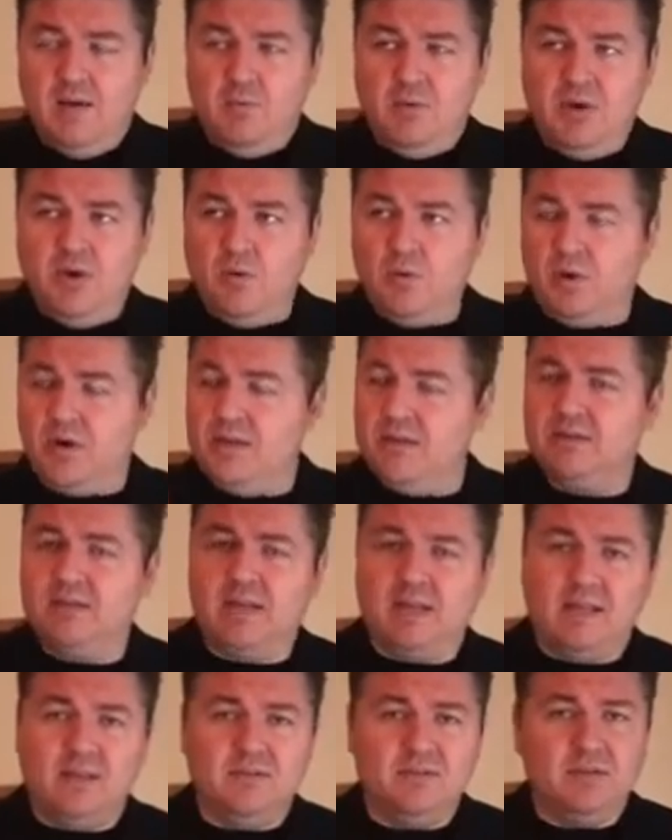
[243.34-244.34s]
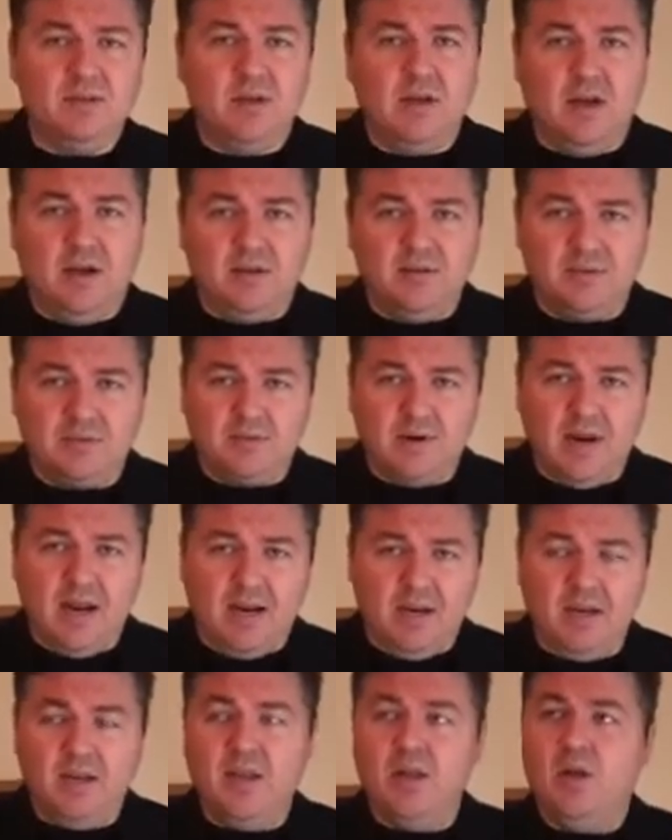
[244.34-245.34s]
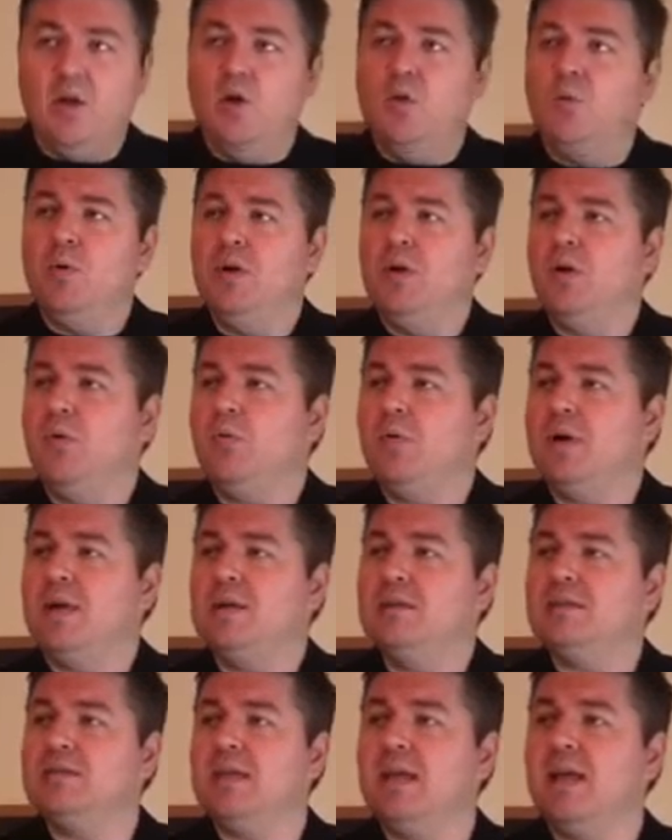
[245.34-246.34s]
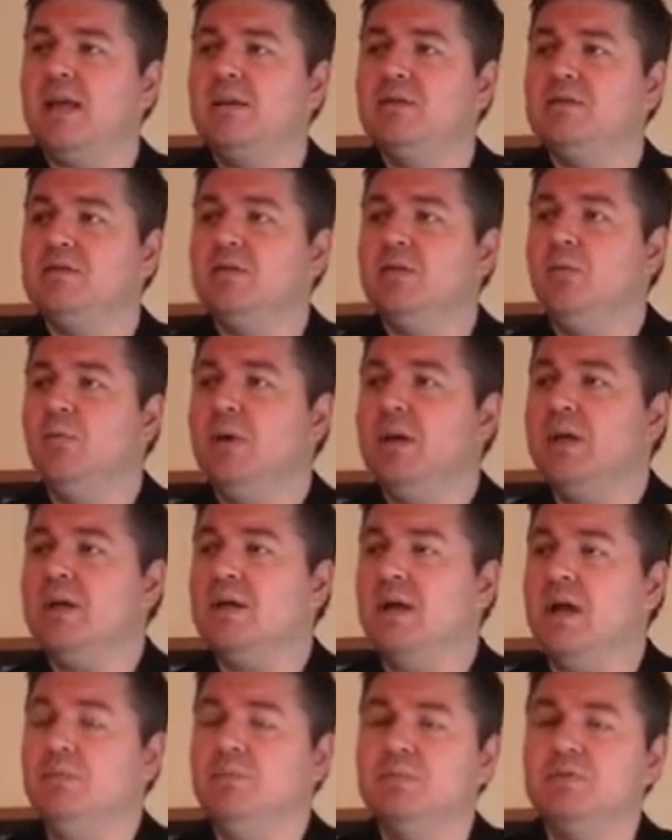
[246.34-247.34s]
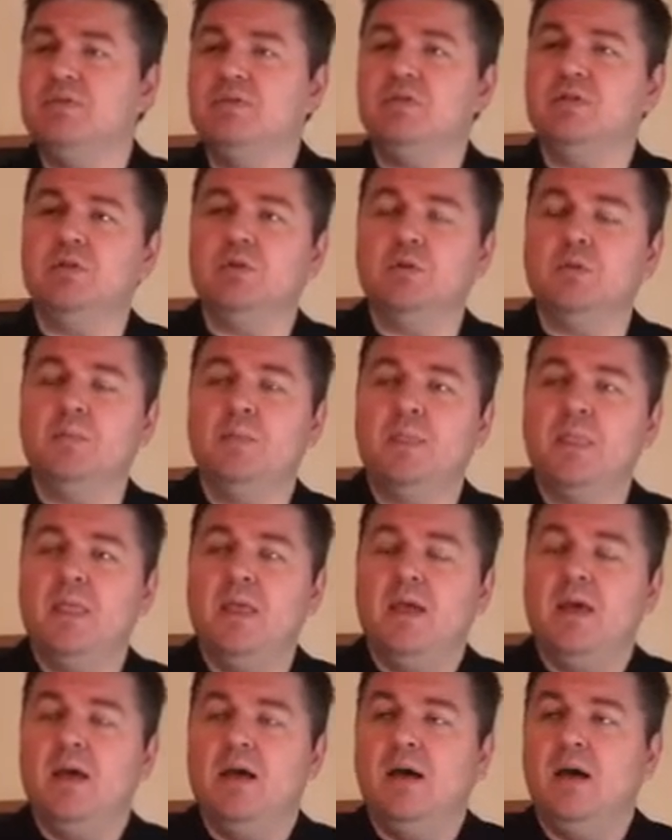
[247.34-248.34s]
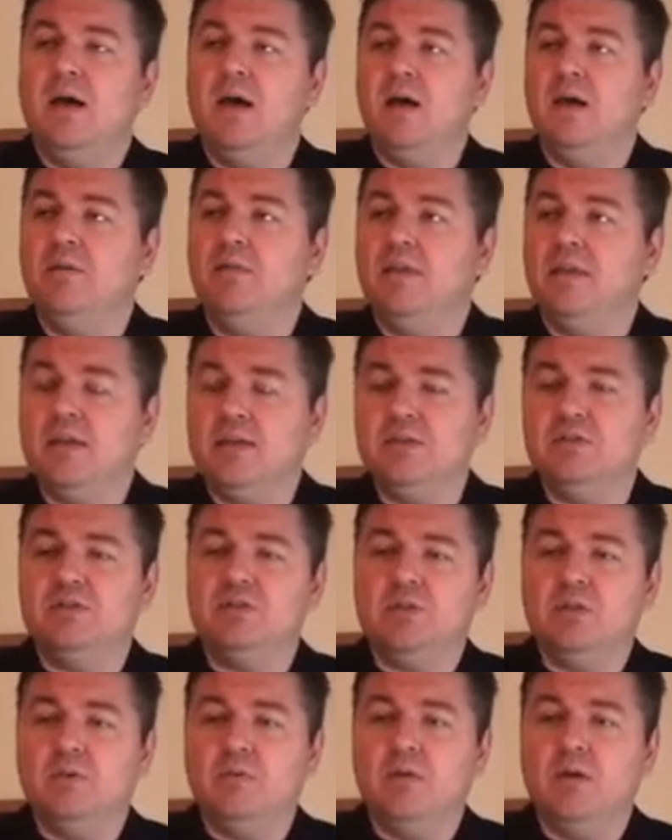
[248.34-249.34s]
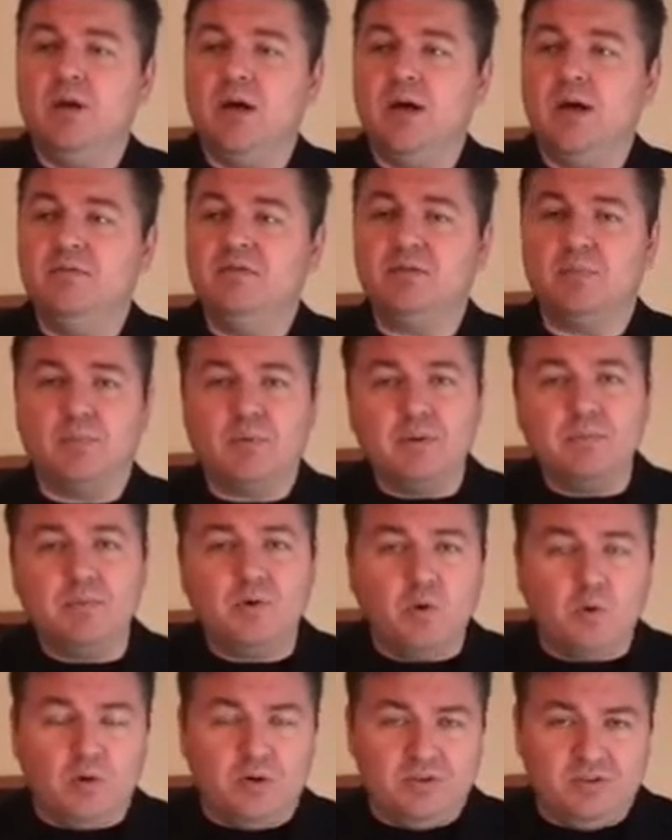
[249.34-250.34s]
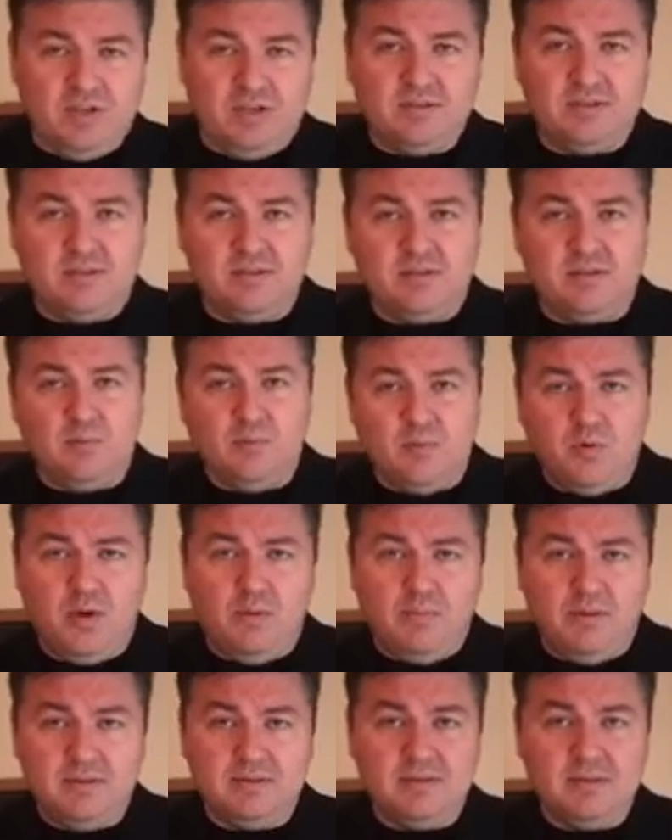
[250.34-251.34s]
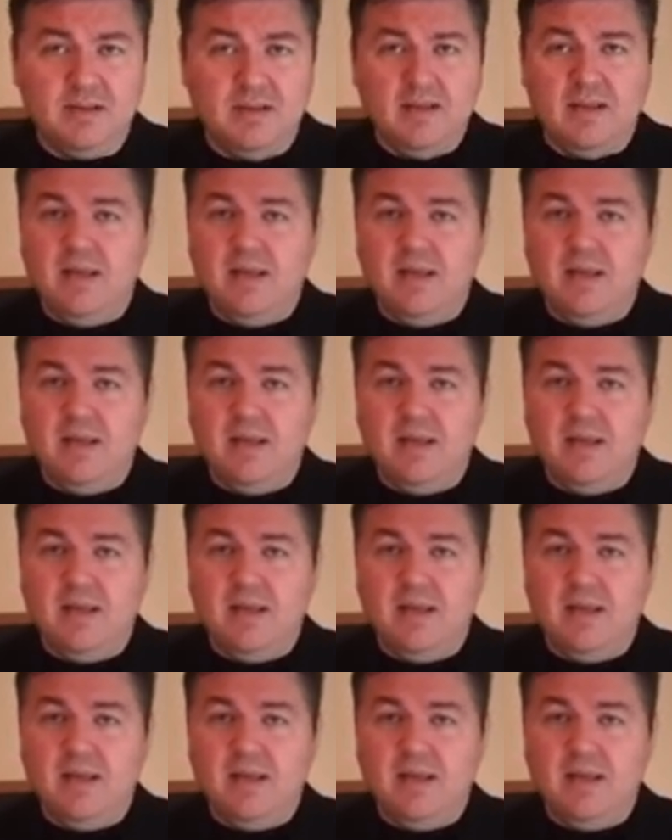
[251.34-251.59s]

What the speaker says: We know where he stands on trade. We know where he stands when it comes to the issue of Supreme Court justice appointments.